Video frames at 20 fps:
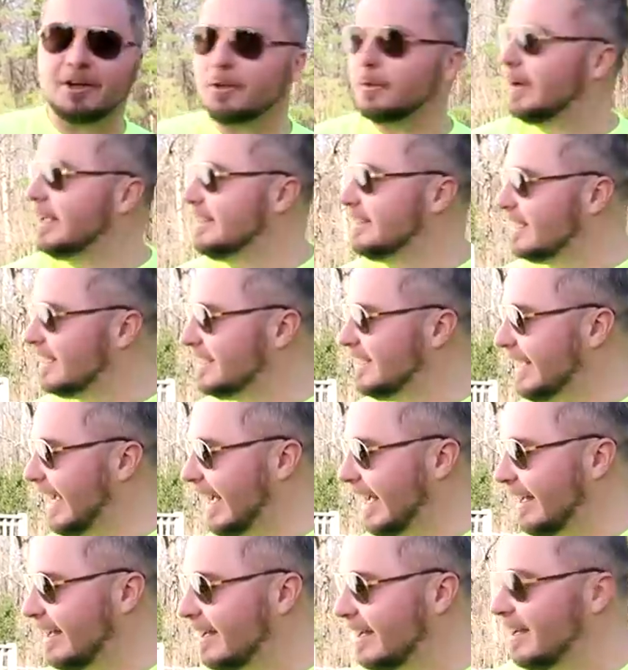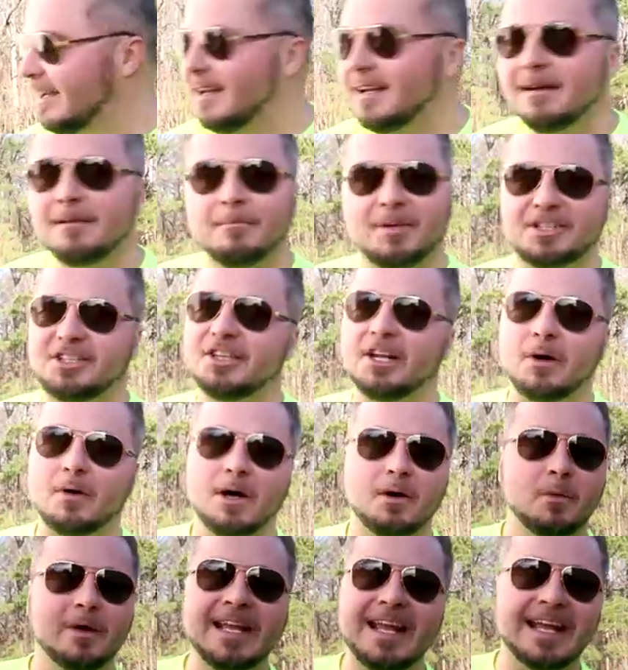all the way done yet. But you know
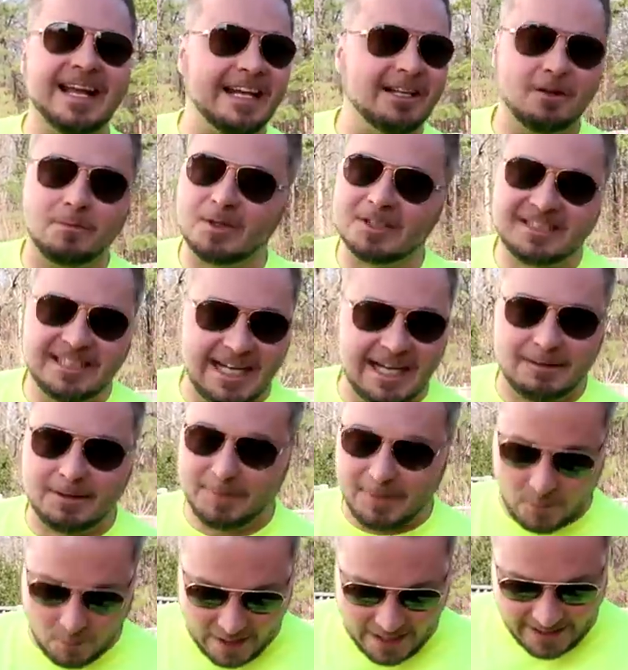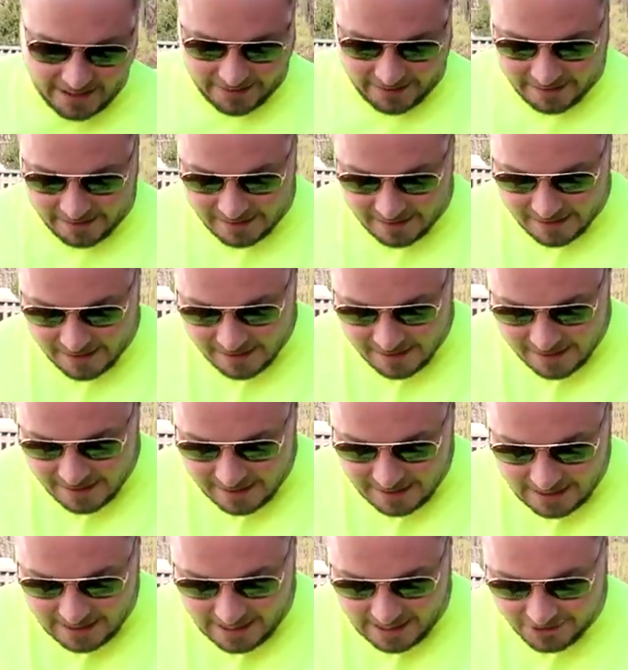what, we ain't got no more time to be waiting.
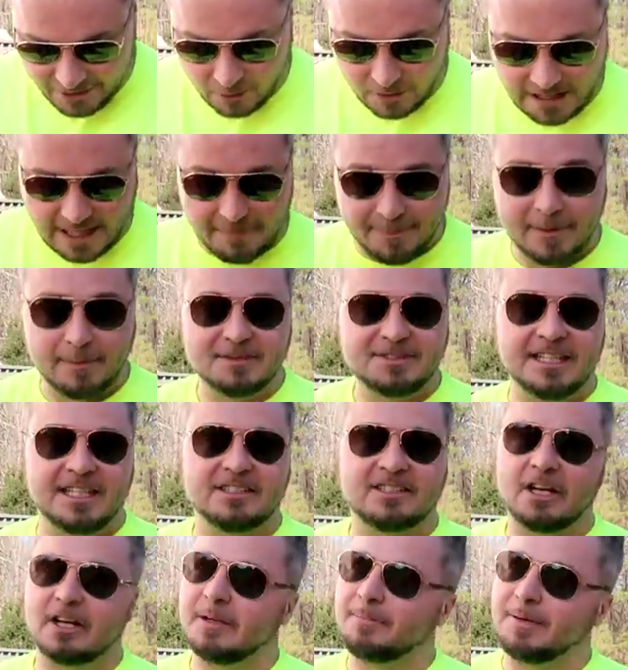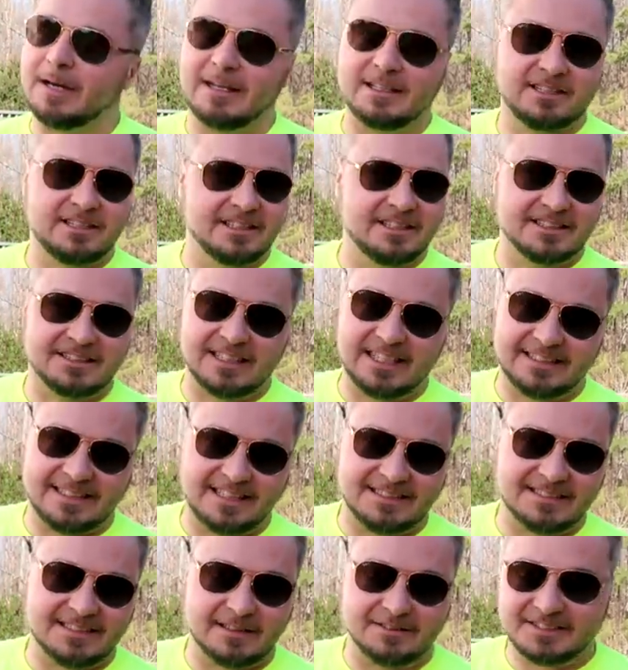I know a lot of people say, Joe, you probably should just let
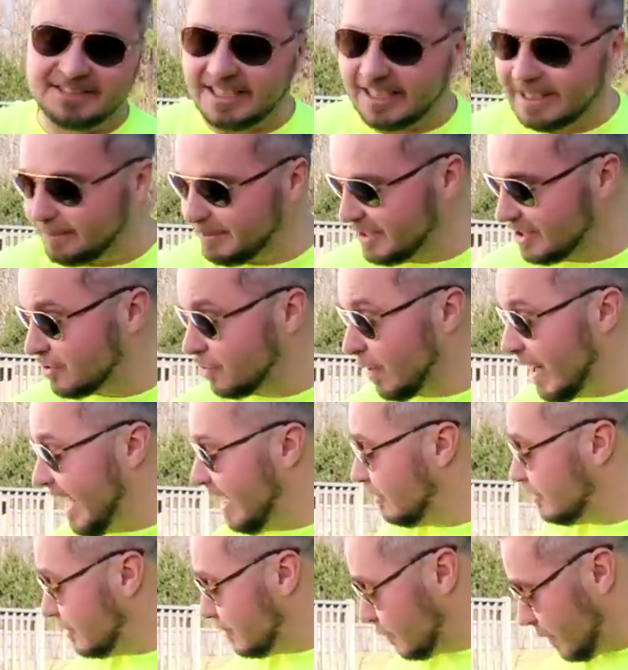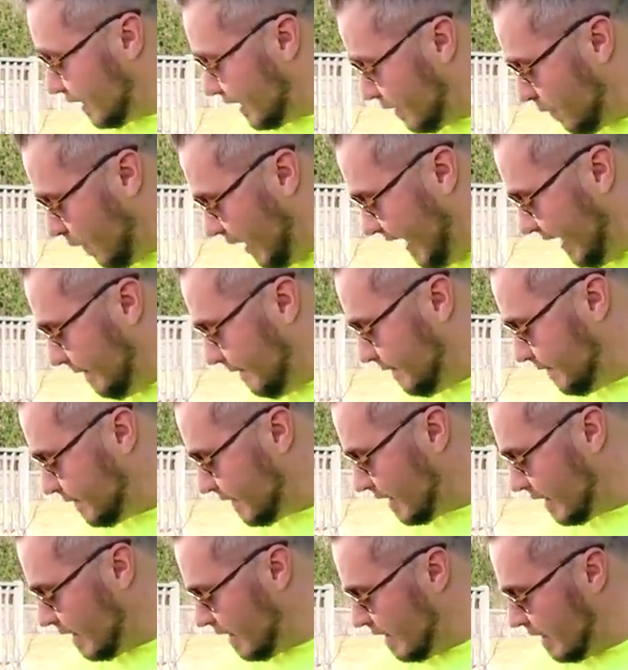that stuff set up. This ground is really wet.
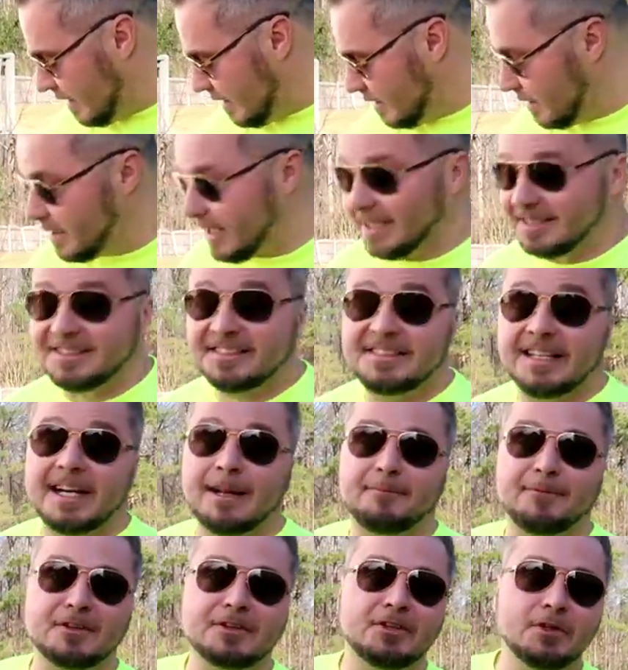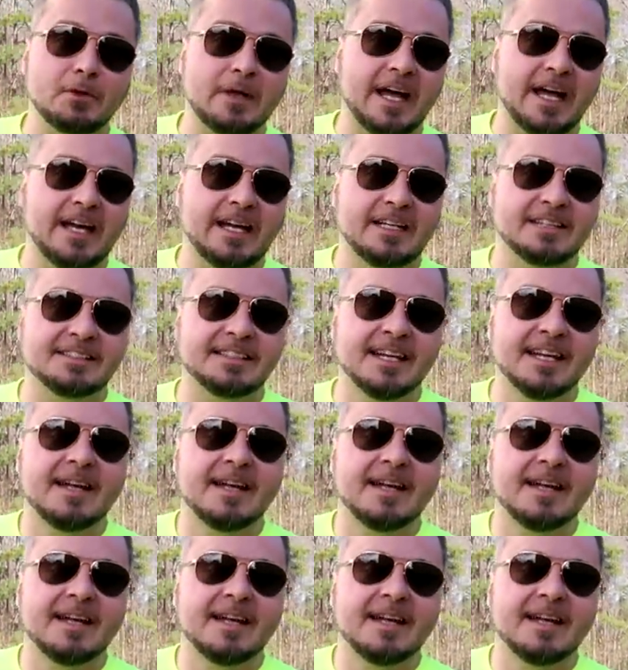It's set up for 2 days